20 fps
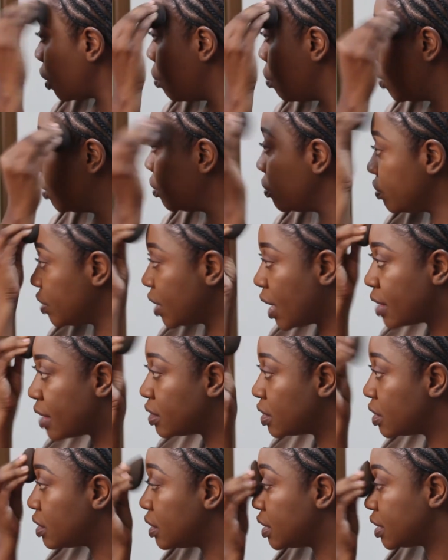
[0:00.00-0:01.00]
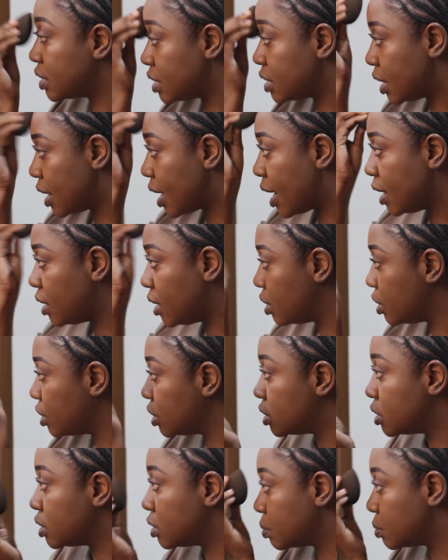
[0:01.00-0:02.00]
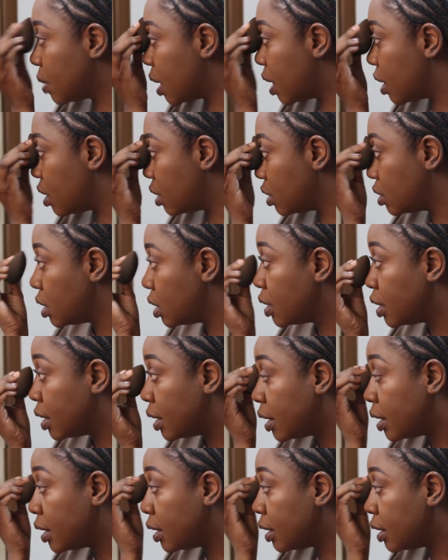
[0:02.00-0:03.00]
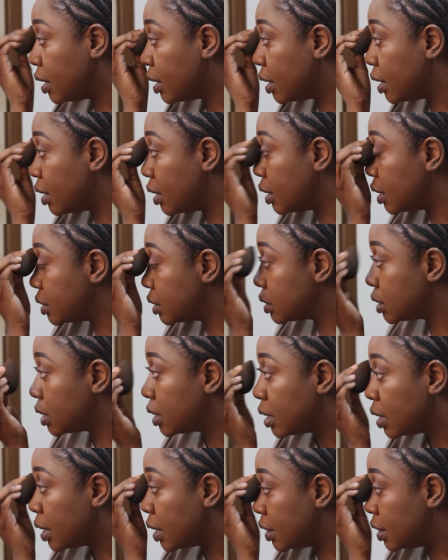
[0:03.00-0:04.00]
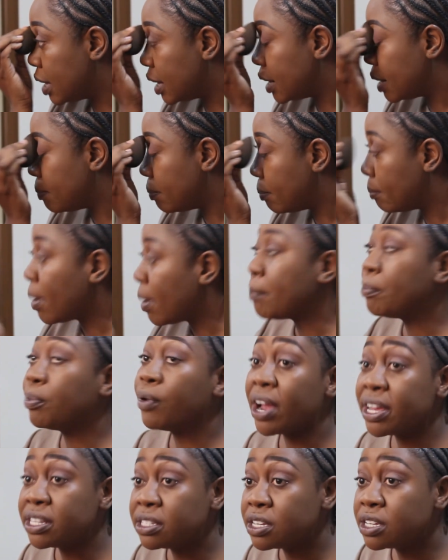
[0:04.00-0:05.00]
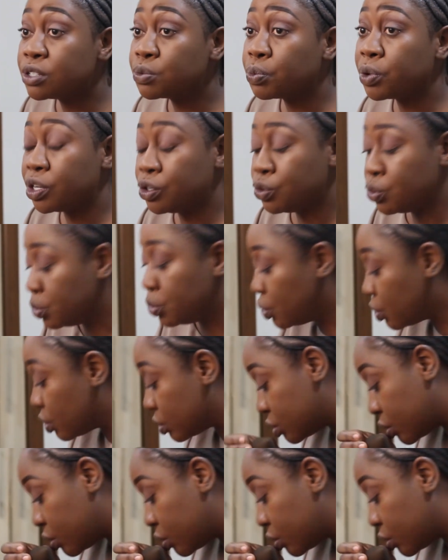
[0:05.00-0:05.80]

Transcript: One of the other things that I learned as well is that my prices were too low.